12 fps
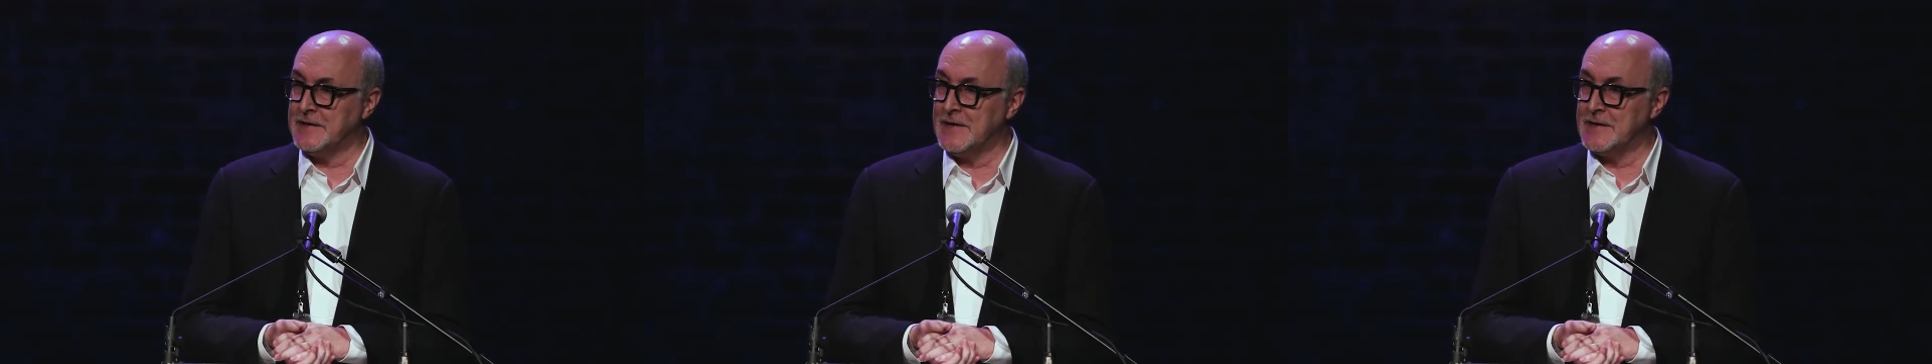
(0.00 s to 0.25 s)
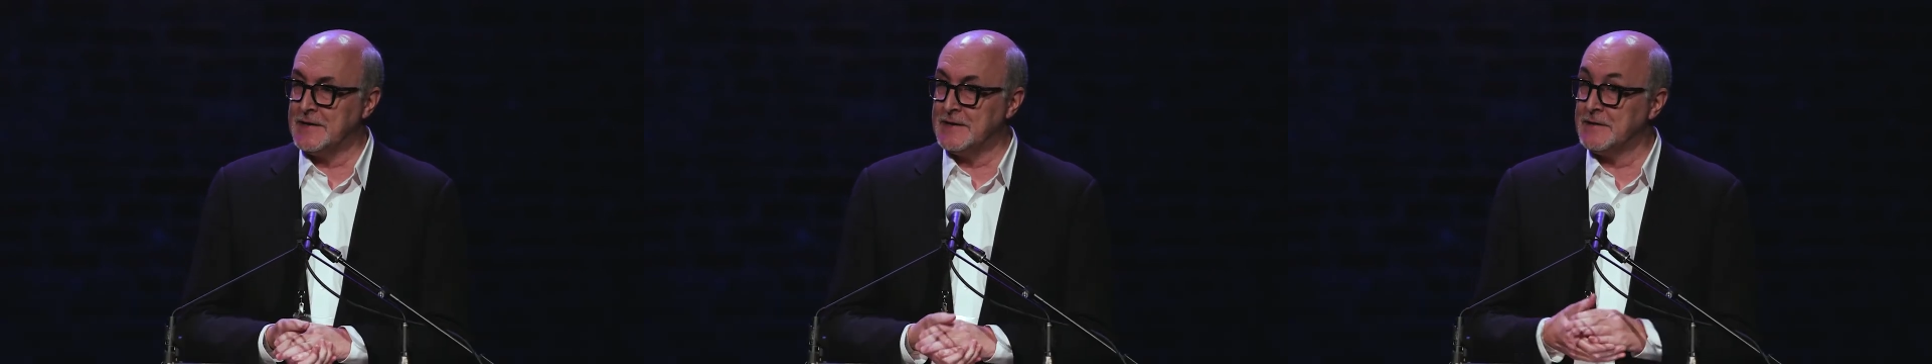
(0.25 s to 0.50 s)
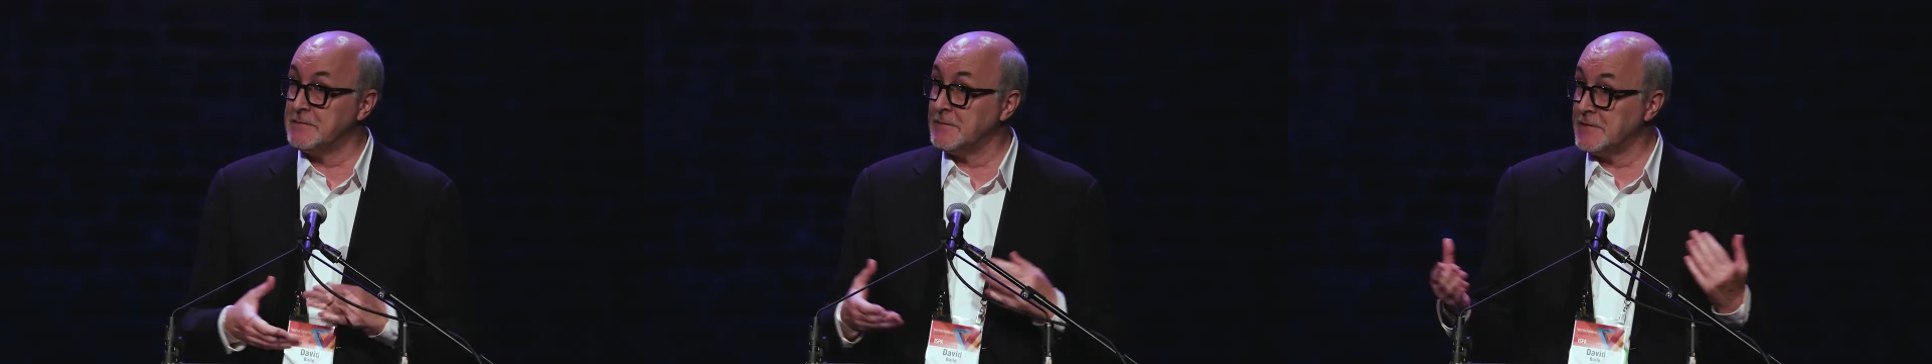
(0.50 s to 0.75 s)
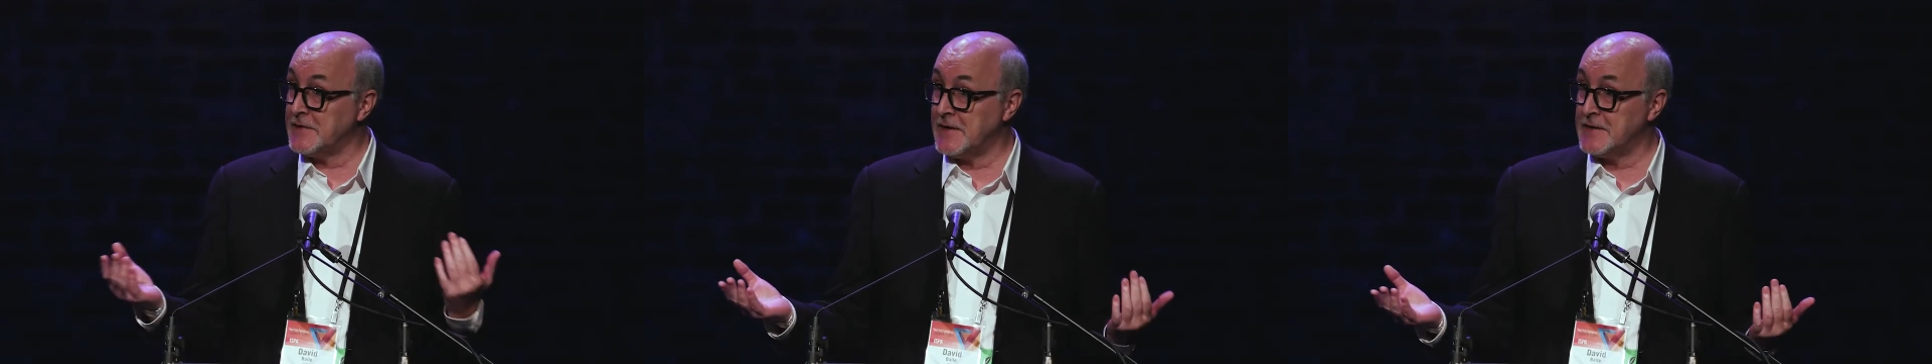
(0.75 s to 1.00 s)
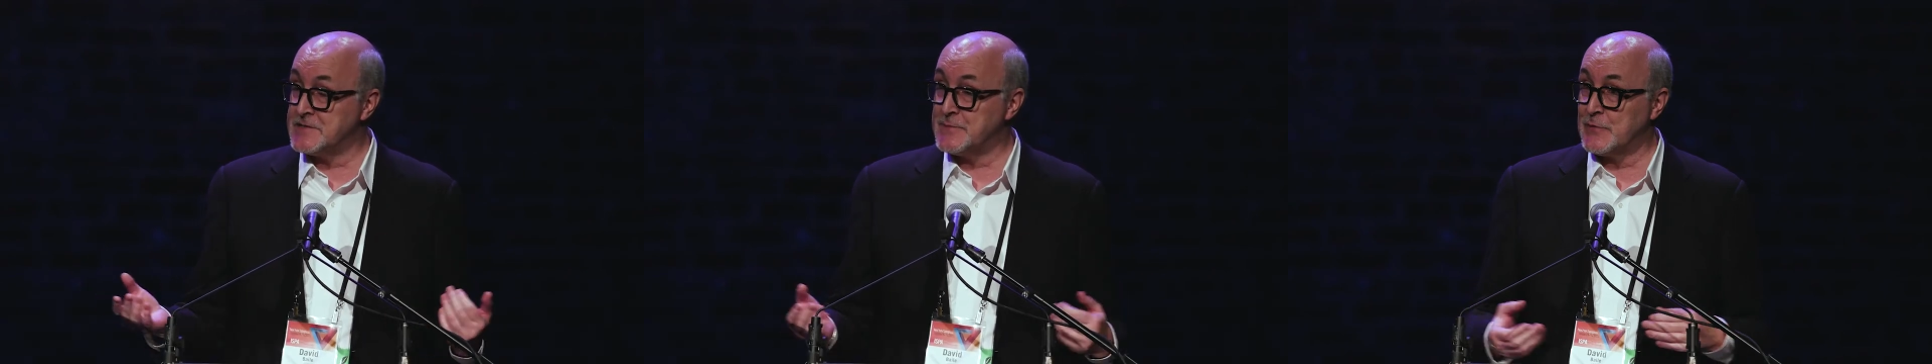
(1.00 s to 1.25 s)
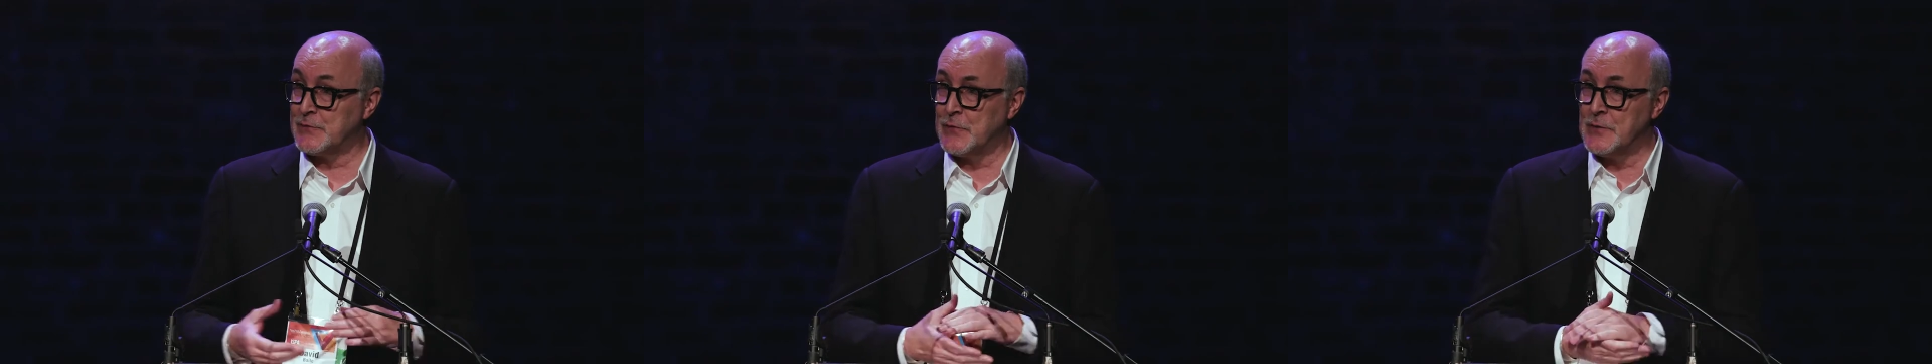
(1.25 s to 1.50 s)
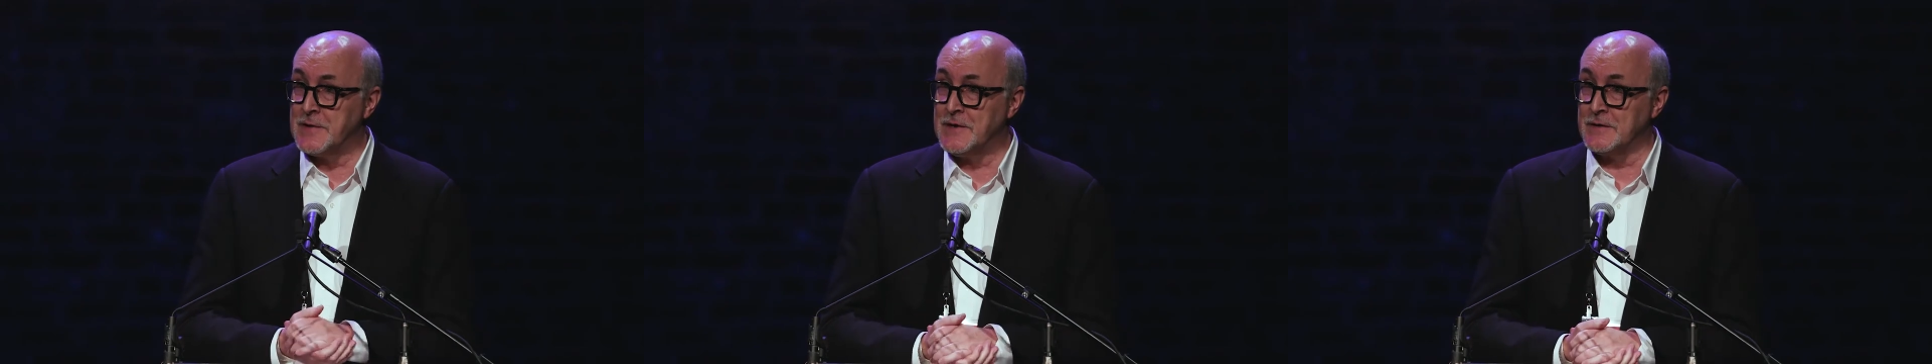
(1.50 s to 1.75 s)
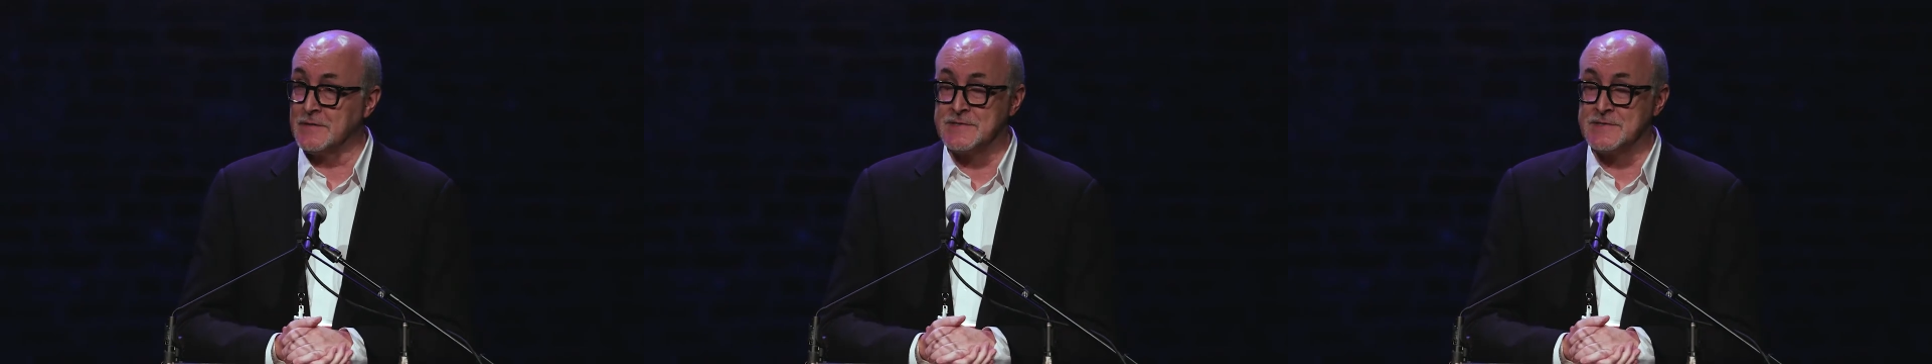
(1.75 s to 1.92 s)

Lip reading: to perform here.